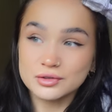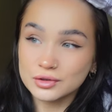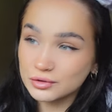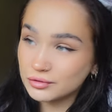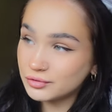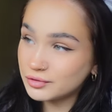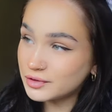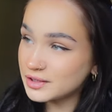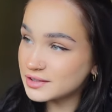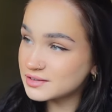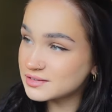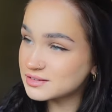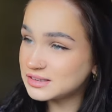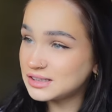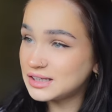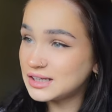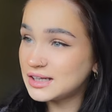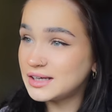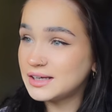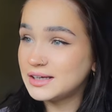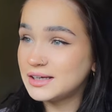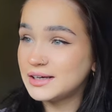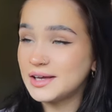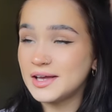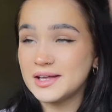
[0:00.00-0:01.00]

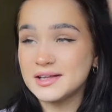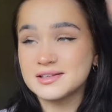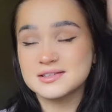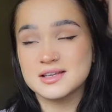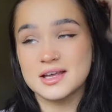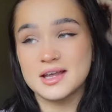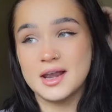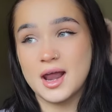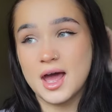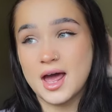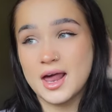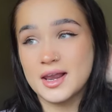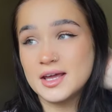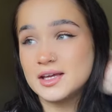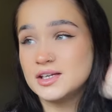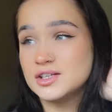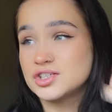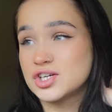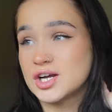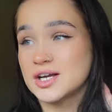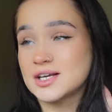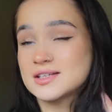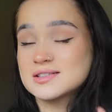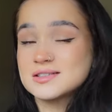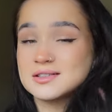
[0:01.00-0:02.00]
Obviously, it's an
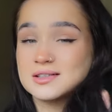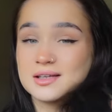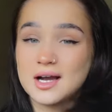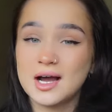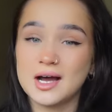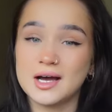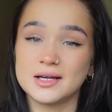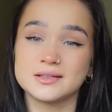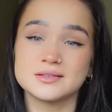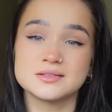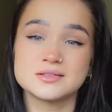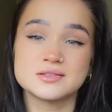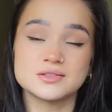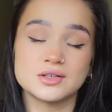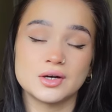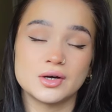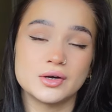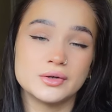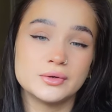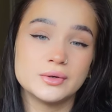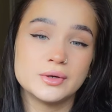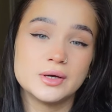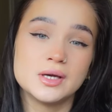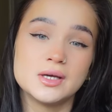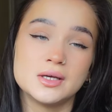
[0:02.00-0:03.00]
NHS scan,
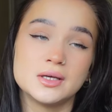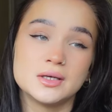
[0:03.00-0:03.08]
so